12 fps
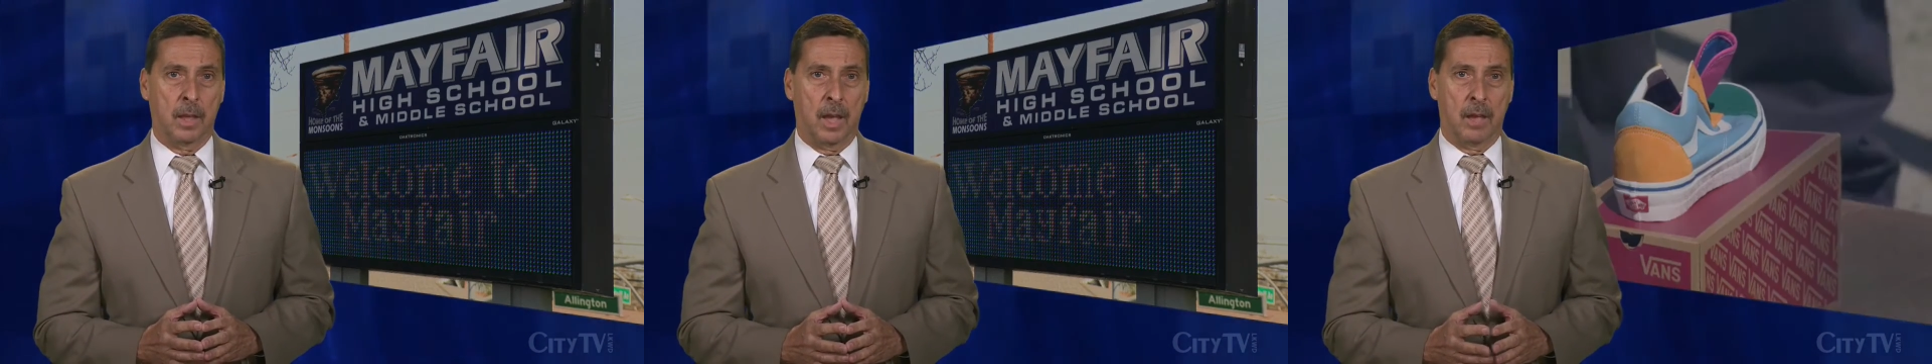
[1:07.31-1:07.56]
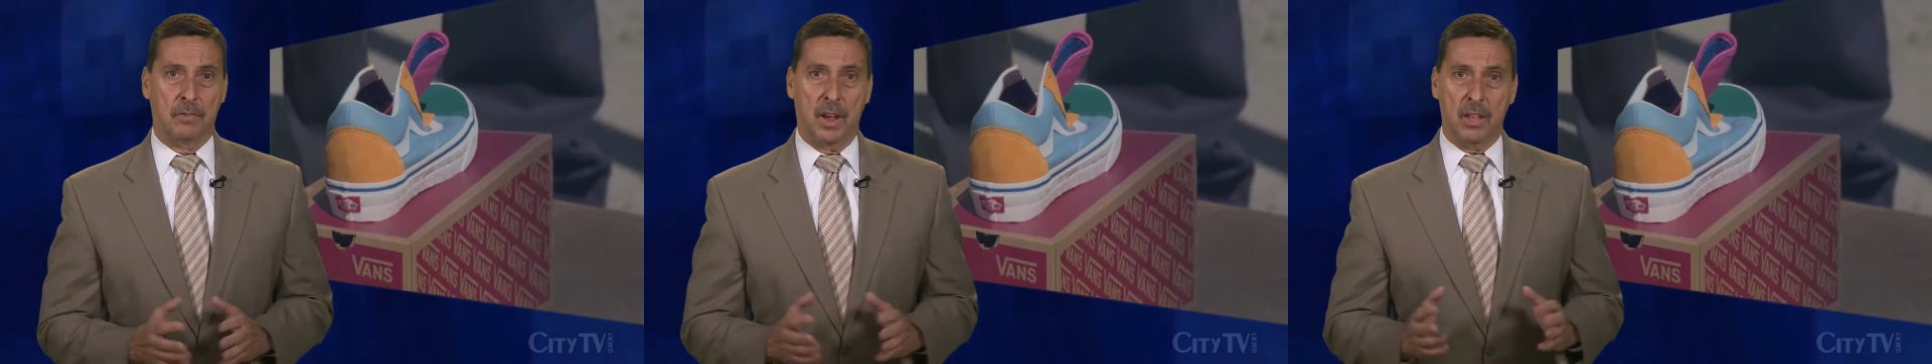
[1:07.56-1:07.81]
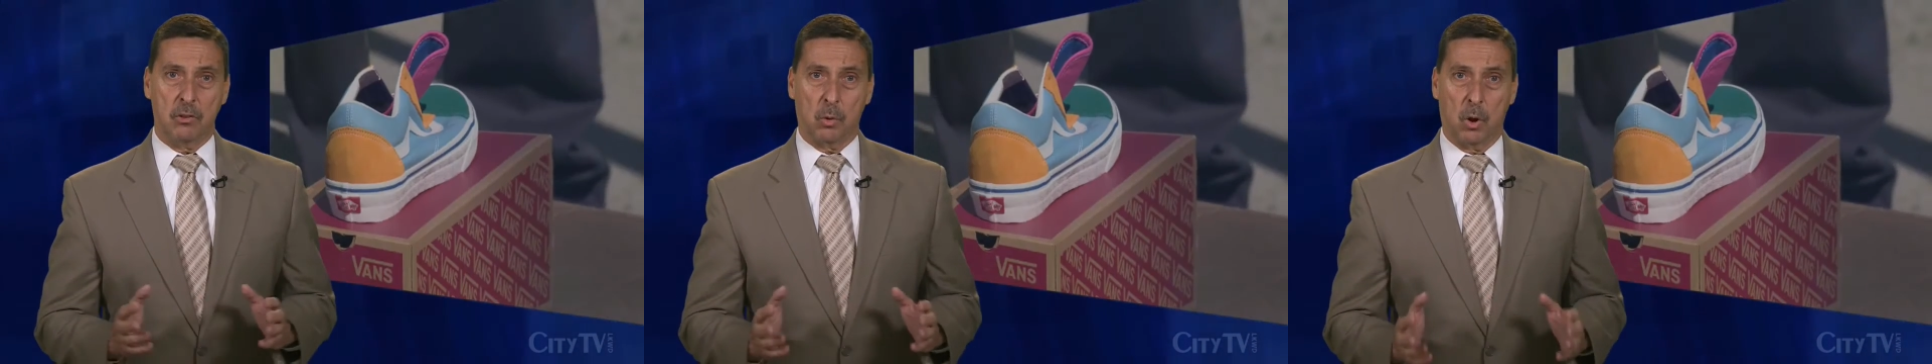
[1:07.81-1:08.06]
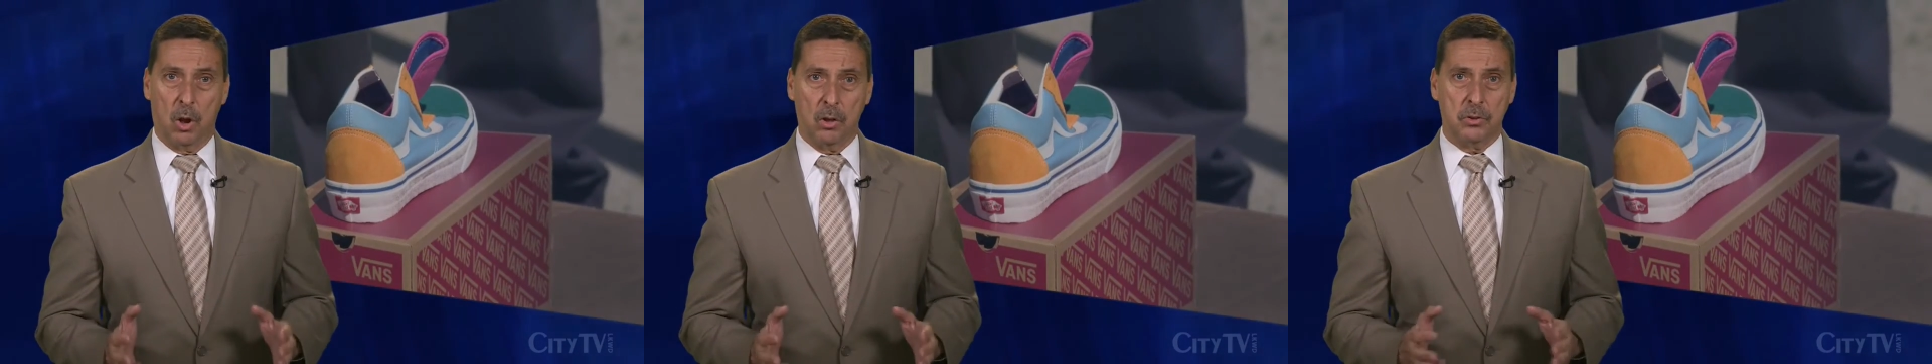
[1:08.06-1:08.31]
And Vans were
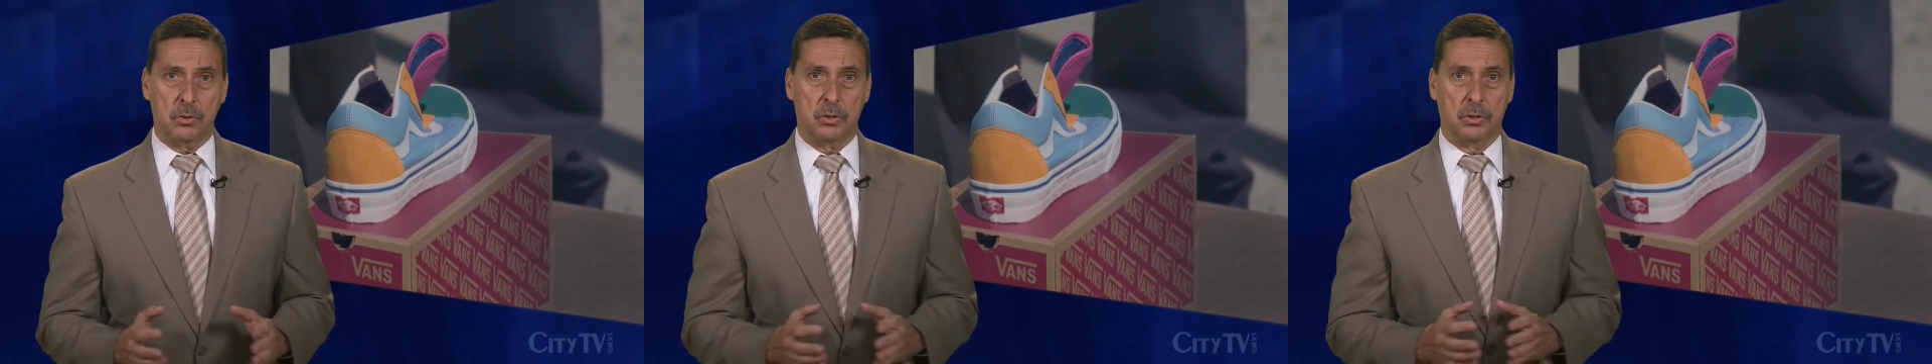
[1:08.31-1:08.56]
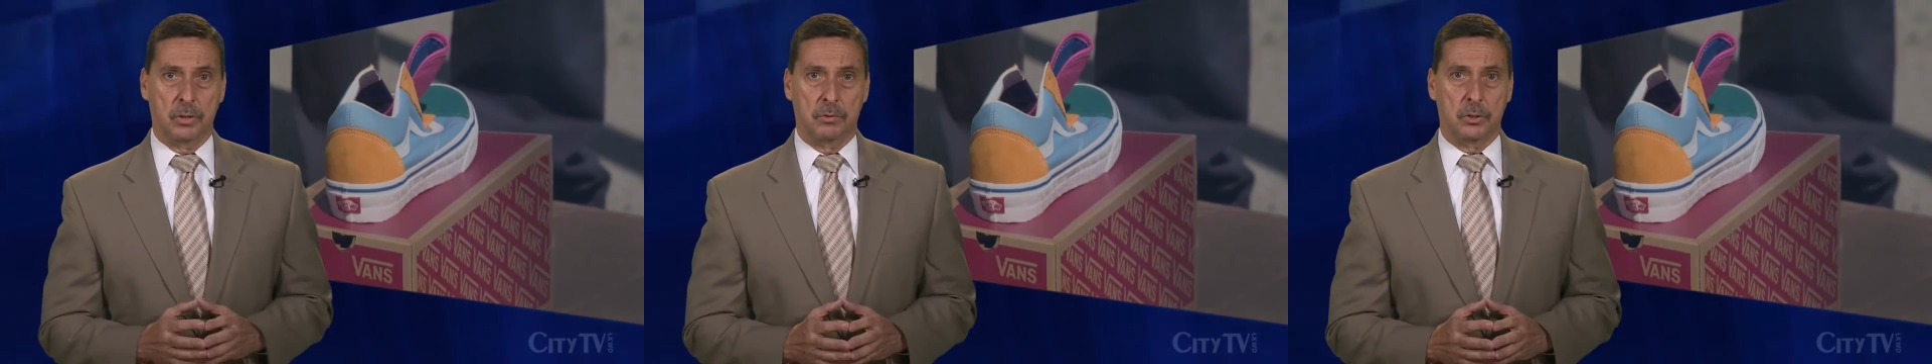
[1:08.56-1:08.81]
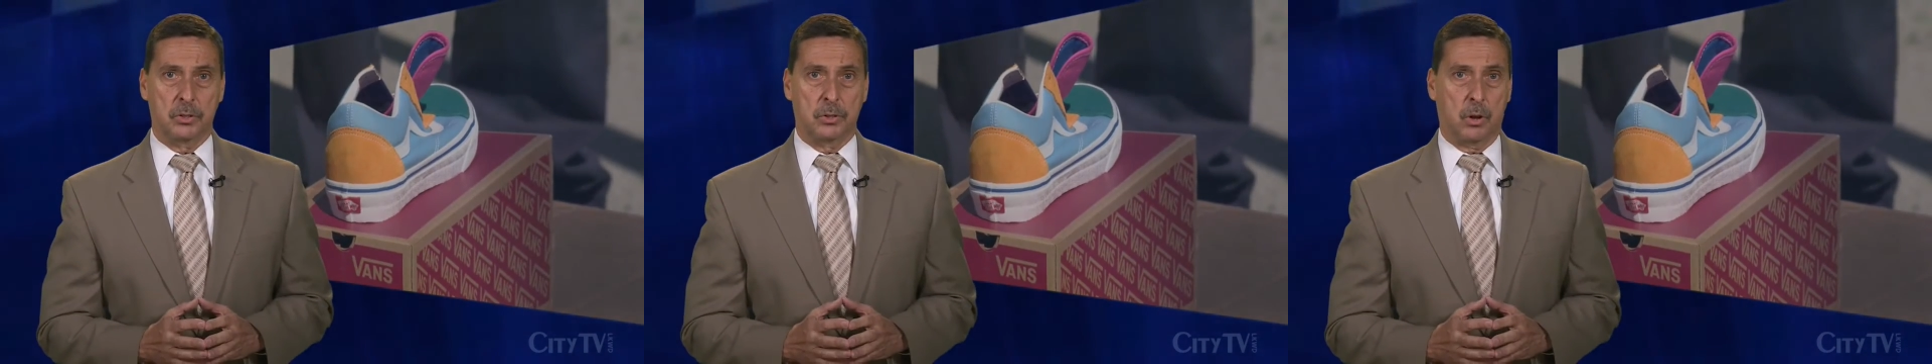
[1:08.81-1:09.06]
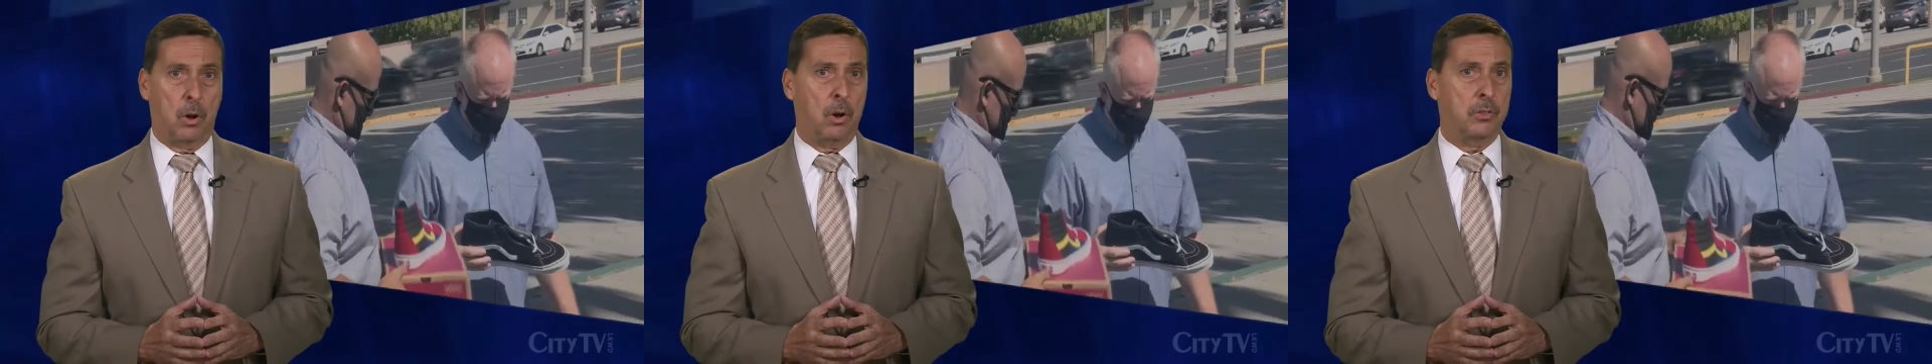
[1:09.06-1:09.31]
also delivered to
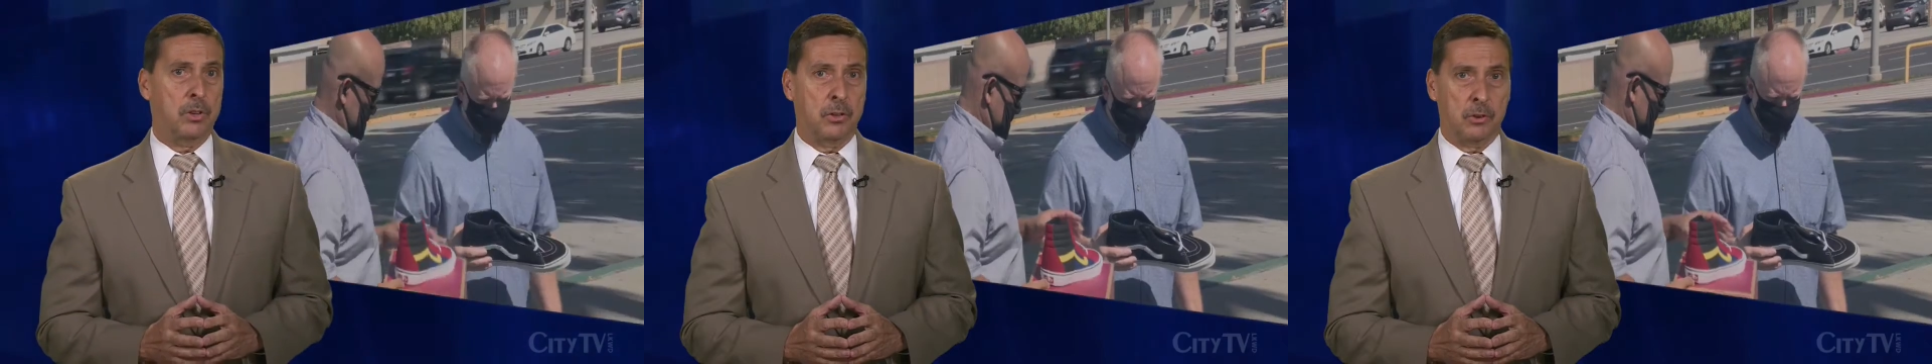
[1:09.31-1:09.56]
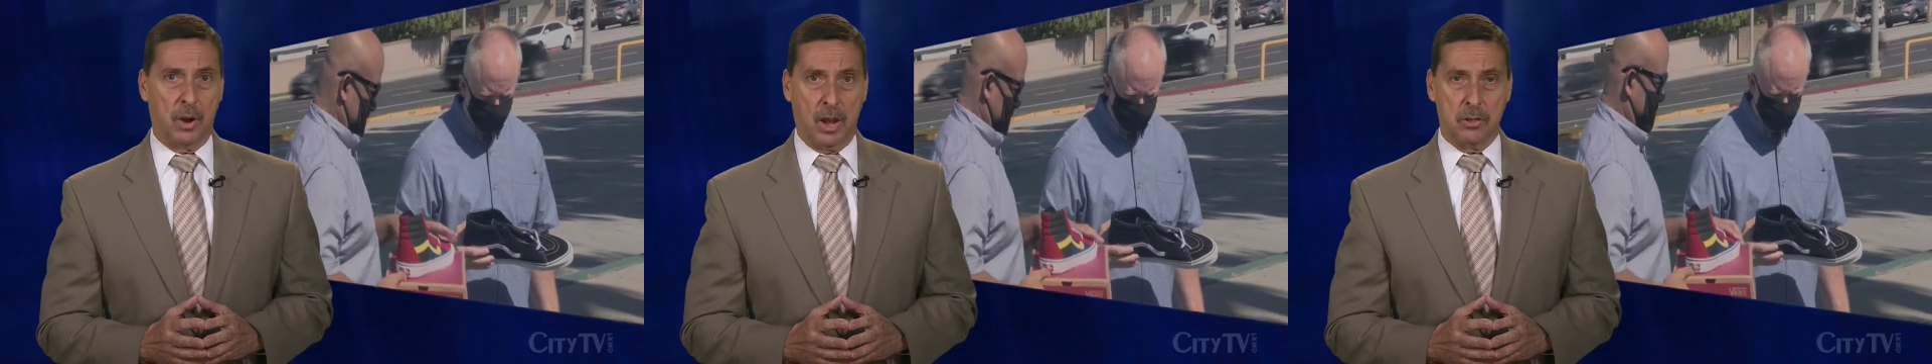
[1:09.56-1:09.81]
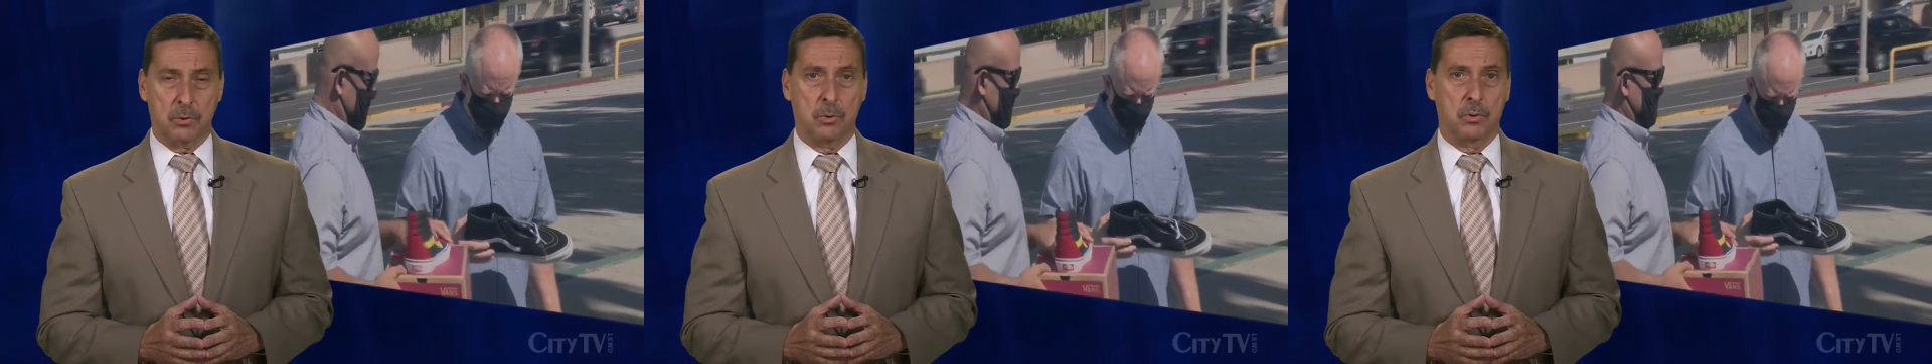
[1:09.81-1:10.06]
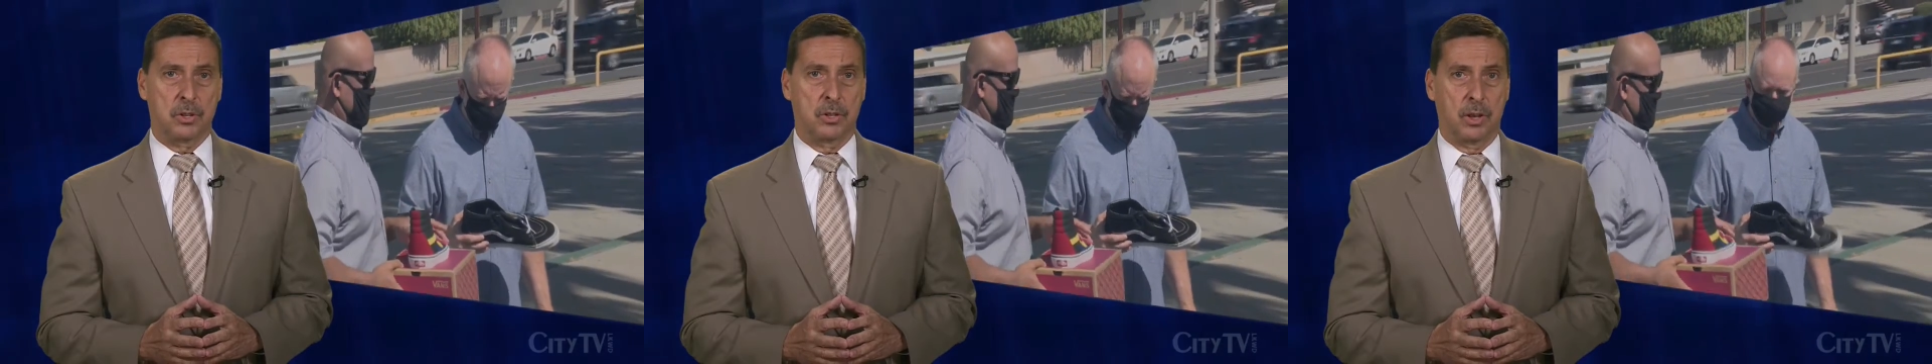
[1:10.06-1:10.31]
all the other high
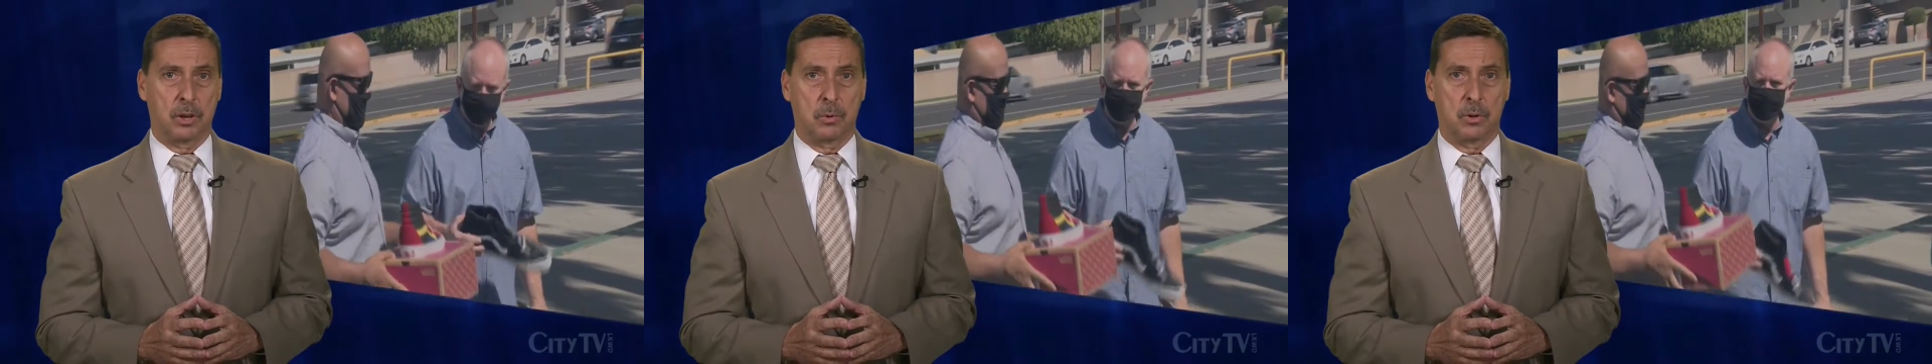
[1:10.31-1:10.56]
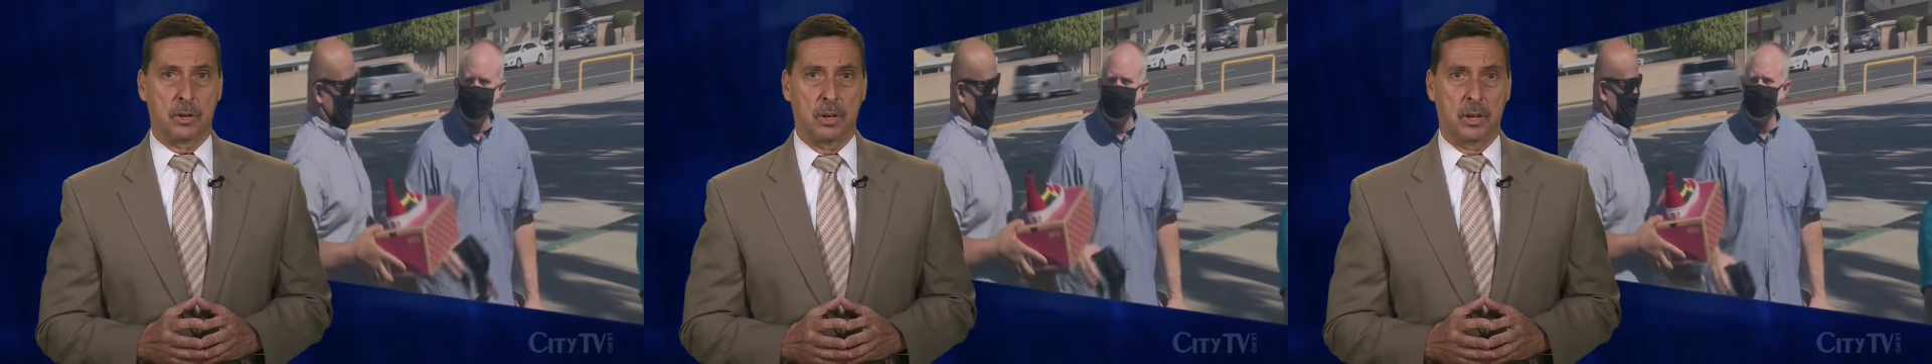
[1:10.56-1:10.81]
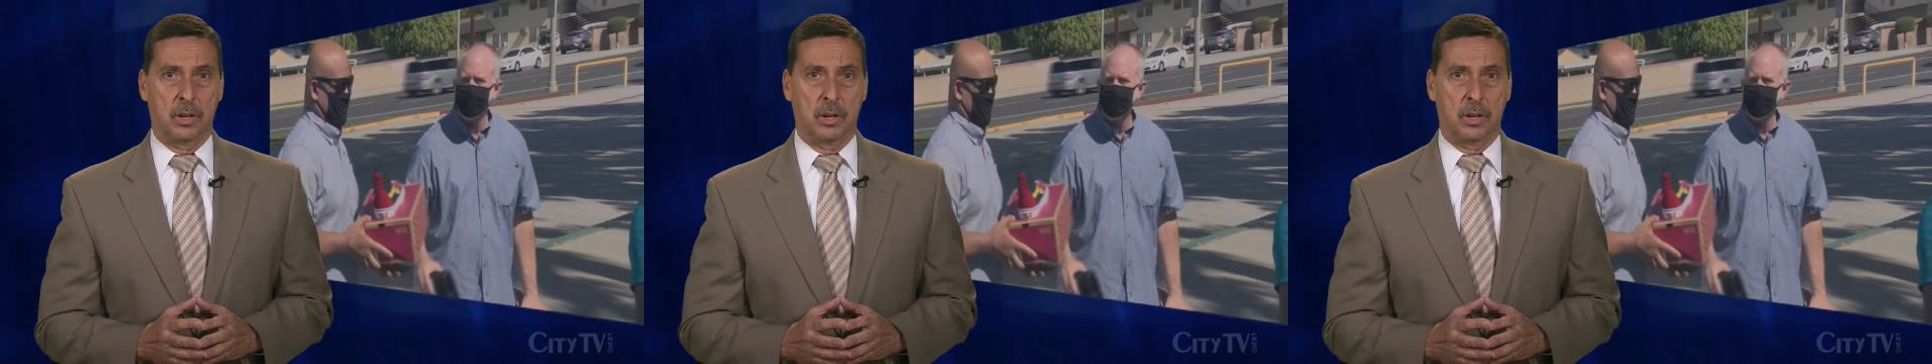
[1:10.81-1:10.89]
schools in Lakewood,